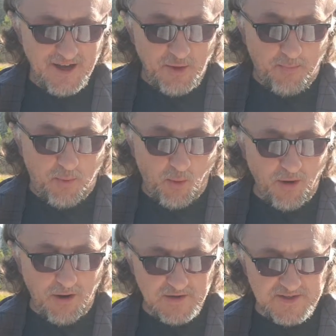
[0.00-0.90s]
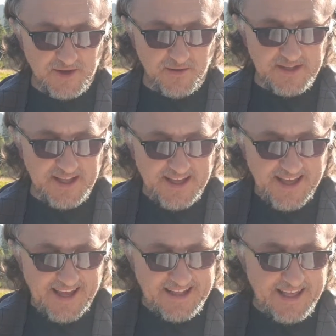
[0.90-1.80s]
The poor also,
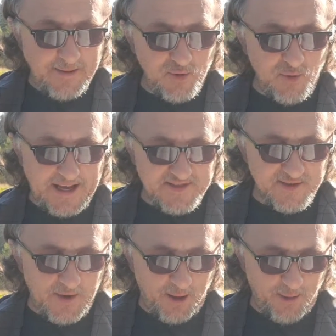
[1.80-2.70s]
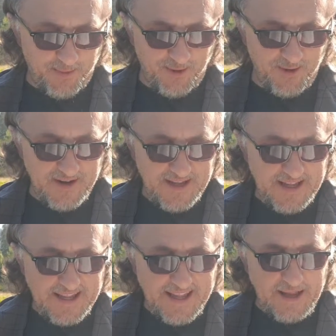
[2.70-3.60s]
and him who has no helper,
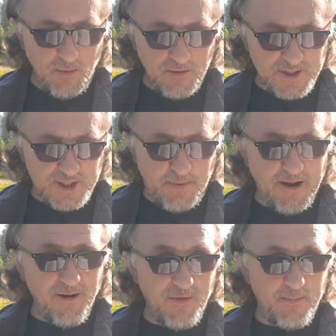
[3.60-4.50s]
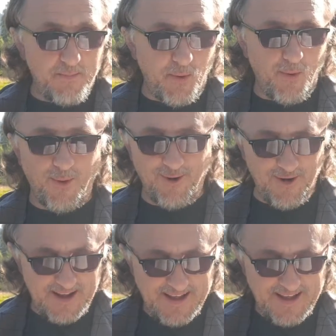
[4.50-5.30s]
he will spare the poor